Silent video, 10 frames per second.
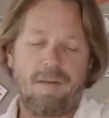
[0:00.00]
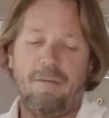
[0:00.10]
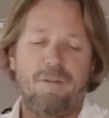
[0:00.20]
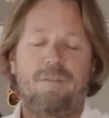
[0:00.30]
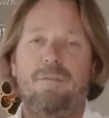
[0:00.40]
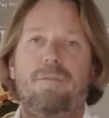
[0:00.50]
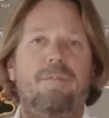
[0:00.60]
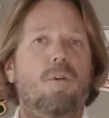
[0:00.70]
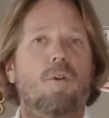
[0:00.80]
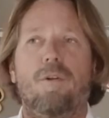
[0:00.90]
love it.
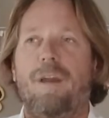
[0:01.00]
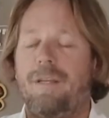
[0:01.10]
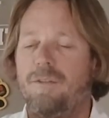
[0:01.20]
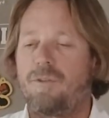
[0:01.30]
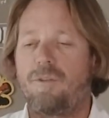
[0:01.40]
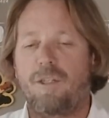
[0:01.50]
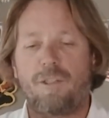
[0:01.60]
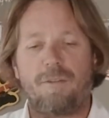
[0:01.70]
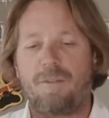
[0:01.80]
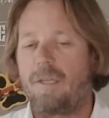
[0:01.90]
Full
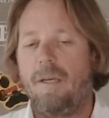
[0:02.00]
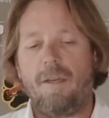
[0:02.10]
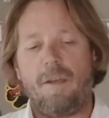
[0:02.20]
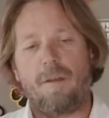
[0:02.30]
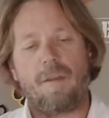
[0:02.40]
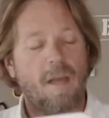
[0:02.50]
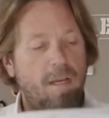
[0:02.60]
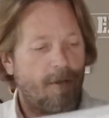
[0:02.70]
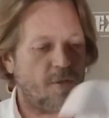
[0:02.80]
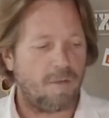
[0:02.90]
instructions. You know, the
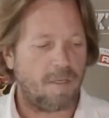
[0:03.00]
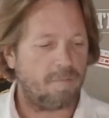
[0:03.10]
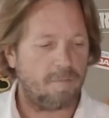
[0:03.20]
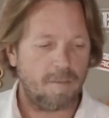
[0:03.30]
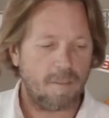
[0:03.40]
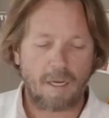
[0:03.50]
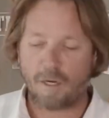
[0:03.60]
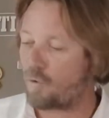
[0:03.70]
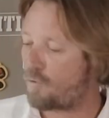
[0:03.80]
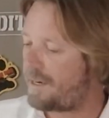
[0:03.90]
guys are doing
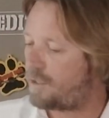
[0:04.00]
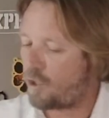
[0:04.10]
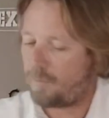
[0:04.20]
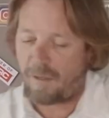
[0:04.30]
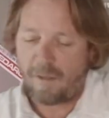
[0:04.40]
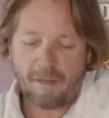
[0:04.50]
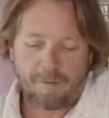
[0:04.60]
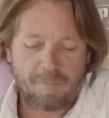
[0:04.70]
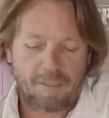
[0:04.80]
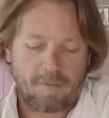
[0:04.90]
a great job at
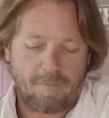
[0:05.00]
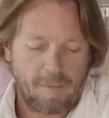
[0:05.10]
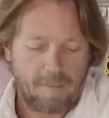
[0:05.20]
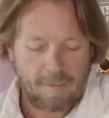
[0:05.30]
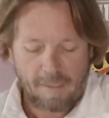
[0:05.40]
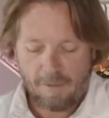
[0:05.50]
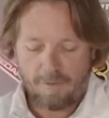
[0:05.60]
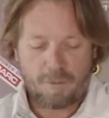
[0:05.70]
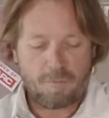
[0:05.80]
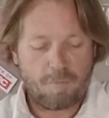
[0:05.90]
that. But
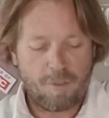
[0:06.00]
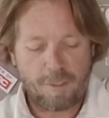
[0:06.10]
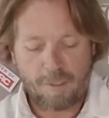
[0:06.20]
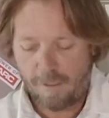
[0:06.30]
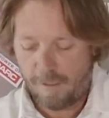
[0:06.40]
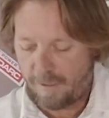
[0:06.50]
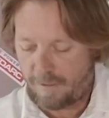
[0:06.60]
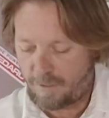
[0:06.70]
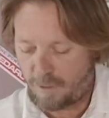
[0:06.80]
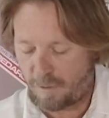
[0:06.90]
how this would work
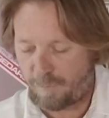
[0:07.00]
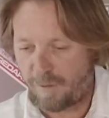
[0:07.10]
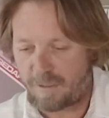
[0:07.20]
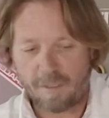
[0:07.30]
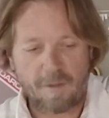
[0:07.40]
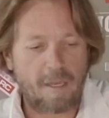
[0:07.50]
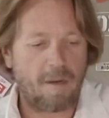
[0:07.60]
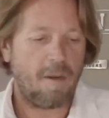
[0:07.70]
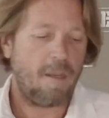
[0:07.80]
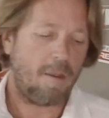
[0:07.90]
is this would fit in
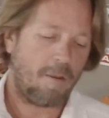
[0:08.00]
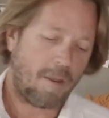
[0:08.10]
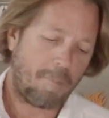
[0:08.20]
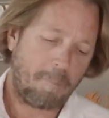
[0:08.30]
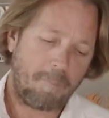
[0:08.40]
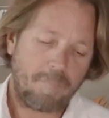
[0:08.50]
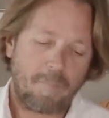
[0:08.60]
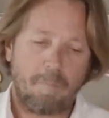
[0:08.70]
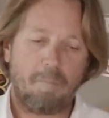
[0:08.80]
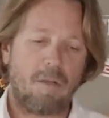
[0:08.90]
there,
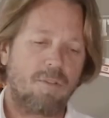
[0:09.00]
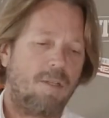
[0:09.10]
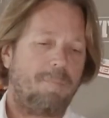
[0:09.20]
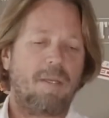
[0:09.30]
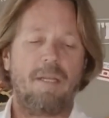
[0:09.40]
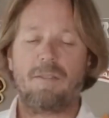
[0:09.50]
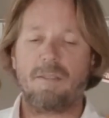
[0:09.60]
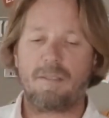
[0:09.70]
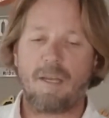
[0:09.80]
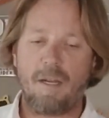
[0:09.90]
mounted up
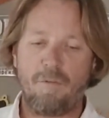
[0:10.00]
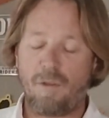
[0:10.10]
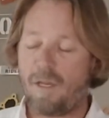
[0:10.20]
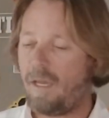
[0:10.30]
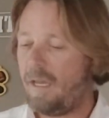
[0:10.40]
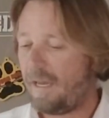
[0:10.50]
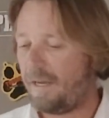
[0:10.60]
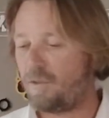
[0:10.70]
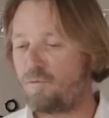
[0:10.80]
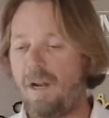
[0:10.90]
against the side over there.
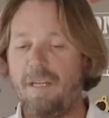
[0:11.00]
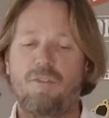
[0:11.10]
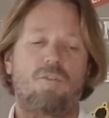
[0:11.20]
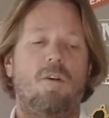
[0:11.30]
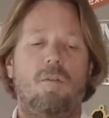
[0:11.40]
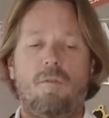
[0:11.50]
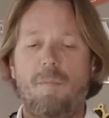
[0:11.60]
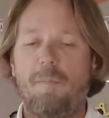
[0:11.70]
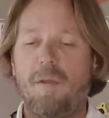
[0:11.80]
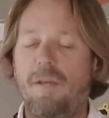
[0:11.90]
It is really strong.
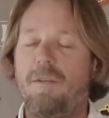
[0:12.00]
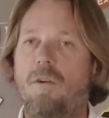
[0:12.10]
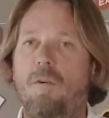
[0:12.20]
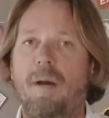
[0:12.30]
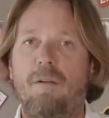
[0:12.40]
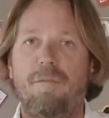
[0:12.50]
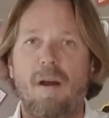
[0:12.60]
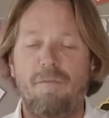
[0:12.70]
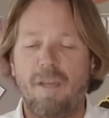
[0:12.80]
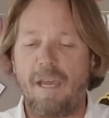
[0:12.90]
Remember, these are about
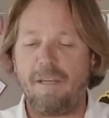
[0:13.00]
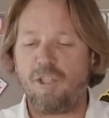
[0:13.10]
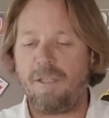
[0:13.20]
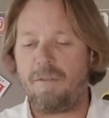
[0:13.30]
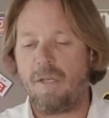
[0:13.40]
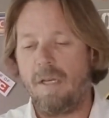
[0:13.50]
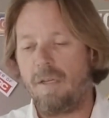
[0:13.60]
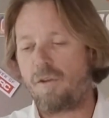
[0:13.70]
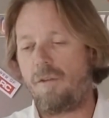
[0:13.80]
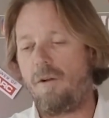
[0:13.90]
5 kgs,
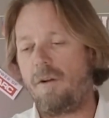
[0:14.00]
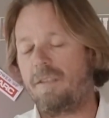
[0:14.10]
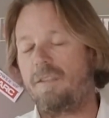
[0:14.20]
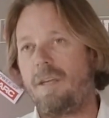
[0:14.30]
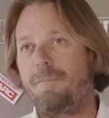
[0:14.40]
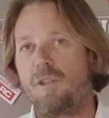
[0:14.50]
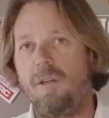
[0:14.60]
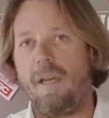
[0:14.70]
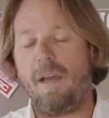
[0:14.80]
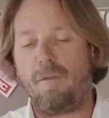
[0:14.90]
so they're not
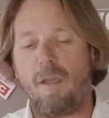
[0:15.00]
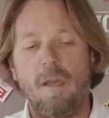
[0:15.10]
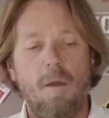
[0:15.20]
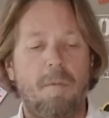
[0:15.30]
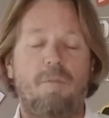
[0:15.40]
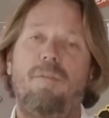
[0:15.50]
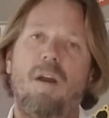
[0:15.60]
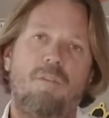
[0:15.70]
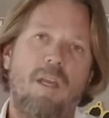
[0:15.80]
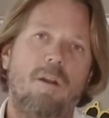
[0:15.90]
exceptionally heavy, but
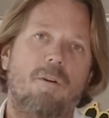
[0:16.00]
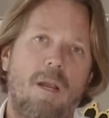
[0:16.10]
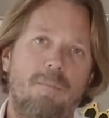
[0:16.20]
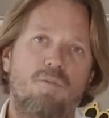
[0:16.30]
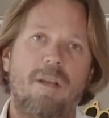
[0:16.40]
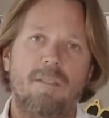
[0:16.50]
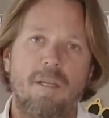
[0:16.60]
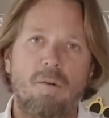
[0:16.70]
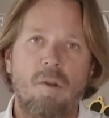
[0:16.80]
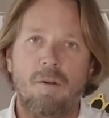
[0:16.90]
5 kilograms
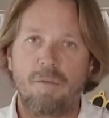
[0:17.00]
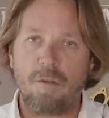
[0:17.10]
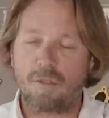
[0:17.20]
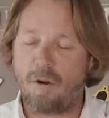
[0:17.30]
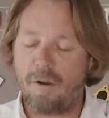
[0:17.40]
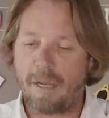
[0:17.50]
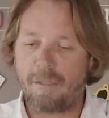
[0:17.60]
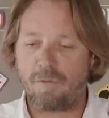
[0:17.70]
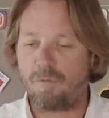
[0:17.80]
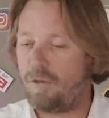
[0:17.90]
rattling around on those
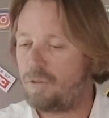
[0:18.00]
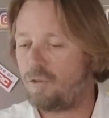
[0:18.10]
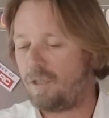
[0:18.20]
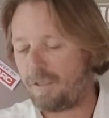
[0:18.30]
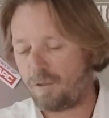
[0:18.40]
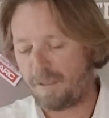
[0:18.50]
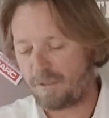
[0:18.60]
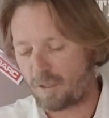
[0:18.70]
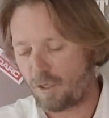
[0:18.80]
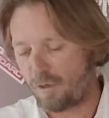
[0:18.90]
corrugated roads, you need to be
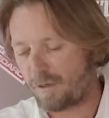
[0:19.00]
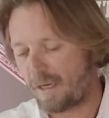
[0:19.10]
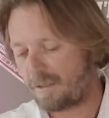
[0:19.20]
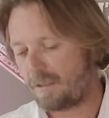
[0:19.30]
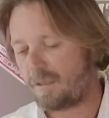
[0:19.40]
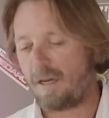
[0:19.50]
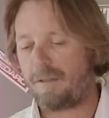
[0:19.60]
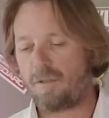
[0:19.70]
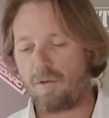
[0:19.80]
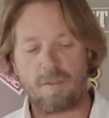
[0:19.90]
secured nice and
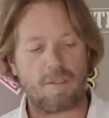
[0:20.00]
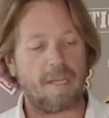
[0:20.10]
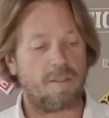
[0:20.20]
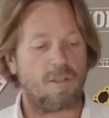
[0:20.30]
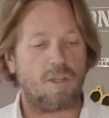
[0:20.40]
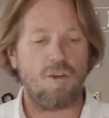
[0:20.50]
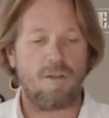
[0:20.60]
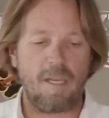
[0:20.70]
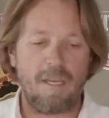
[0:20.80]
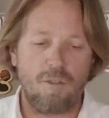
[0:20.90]
tight. So this gets
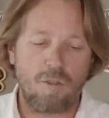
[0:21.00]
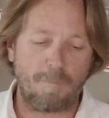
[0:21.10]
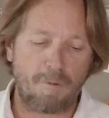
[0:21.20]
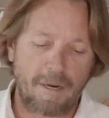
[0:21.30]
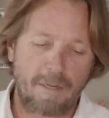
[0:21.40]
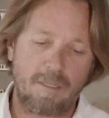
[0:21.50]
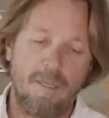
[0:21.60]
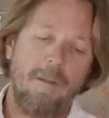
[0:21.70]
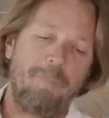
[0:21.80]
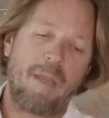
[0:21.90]
secured into the bracket,
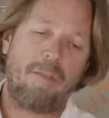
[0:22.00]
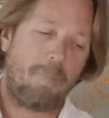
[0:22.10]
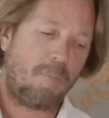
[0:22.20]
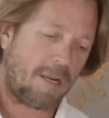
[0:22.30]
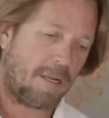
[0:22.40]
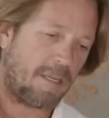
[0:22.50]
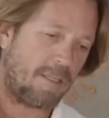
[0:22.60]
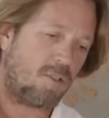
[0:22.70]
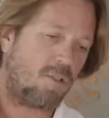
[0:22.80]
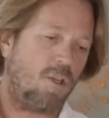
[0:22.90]
and the bracket
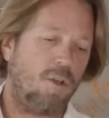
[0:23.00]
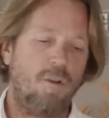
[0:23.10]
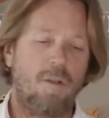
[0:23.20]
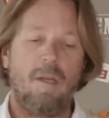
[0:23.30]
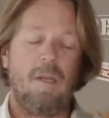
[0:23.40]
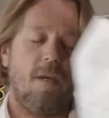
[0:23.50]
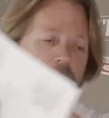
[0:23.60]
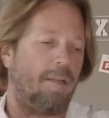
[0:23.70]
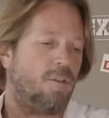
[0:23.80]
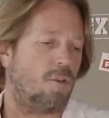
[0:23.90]
gets secured
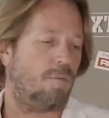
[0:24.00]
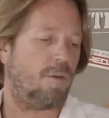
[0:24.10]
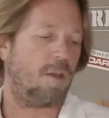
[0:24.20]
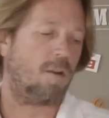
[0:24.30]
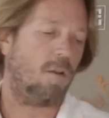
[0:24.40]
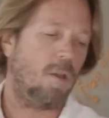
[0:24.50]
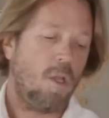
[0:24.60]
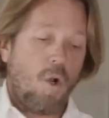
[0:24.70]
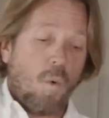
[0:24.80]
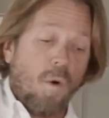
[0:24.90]
into the vehicle
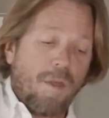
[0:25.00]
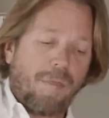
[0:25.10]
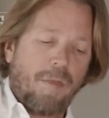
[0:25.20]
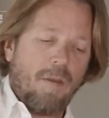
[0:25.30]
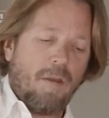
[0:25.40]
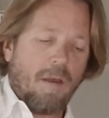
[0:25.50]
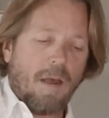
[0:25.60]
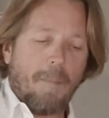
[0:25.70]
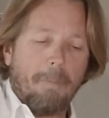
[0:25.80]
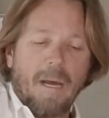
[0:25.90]
with
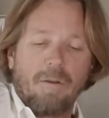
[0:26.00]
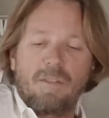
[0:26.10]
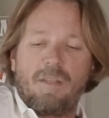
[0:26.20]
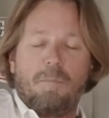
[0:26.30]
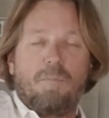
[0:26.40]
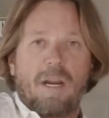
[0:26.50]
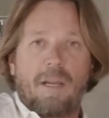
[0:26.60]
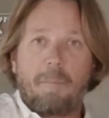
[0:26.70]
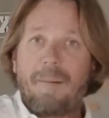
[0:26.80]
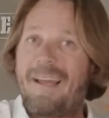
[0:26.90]
a mounting
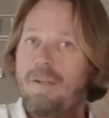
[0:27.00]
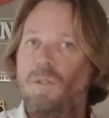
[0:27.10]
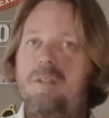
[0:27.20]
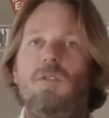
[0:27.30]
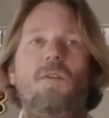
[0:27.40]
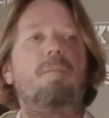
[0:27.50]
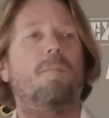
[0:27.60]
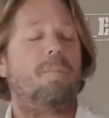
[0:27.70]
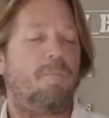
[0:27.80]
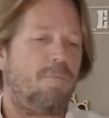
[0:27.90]
bracket plate, which is
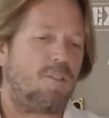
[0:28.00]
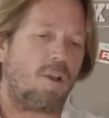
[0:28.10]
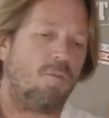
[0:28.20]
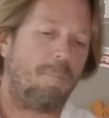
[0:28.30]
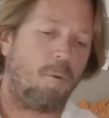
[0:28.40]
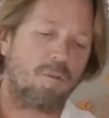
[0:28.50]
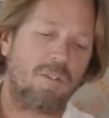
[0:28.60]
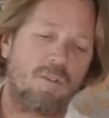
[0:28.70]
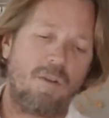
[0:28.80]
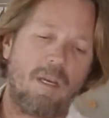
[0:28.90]
so
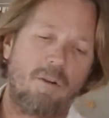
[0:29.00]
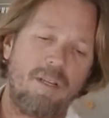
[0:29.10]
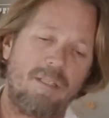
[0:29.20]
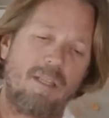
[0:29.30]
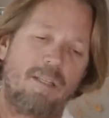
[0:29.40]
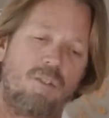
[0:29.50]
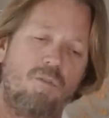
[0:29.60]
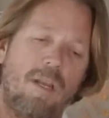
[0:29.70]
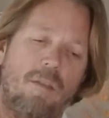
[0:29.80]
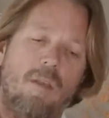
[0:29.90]
important to increase that
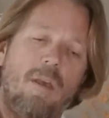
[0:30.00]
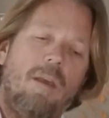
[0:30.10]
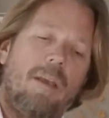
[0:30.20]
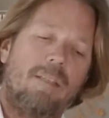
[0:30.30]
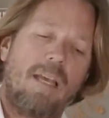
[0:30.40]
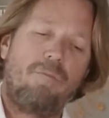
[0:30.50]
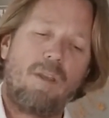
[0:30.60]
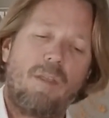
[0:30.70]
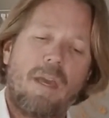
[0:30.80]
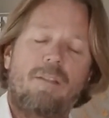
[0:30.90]
strength, is
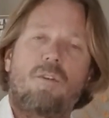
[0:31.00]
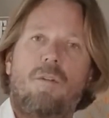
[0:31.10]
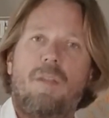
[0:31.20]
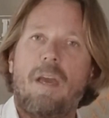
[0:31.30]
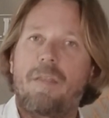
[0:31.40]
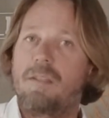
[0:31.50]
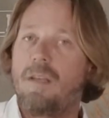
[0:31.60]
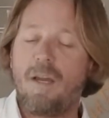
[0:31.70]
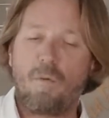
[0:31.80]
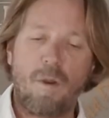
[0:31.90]
having that on the other
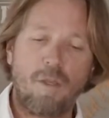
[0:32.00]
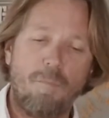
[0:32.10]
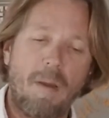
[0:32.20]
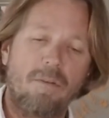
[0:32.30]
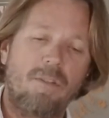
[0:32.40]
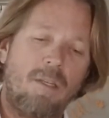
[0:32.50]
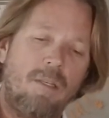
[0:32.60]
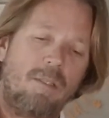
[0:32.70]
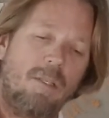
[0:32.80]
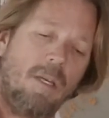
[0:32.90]
side of where you're mounting
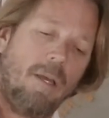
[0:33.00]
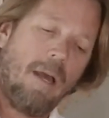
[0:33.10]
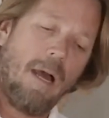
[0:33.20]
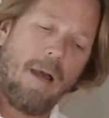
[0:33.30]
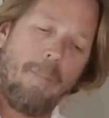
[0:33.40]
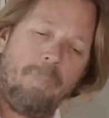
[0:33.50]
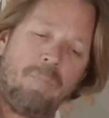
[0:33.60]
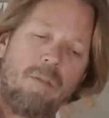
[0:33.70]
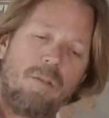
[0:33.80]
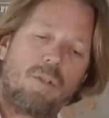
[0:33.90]
it,
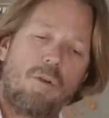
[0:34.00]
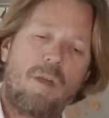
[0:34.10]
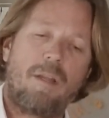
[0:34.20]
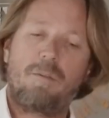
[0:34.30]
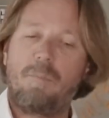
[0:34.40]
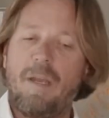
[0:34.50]
so that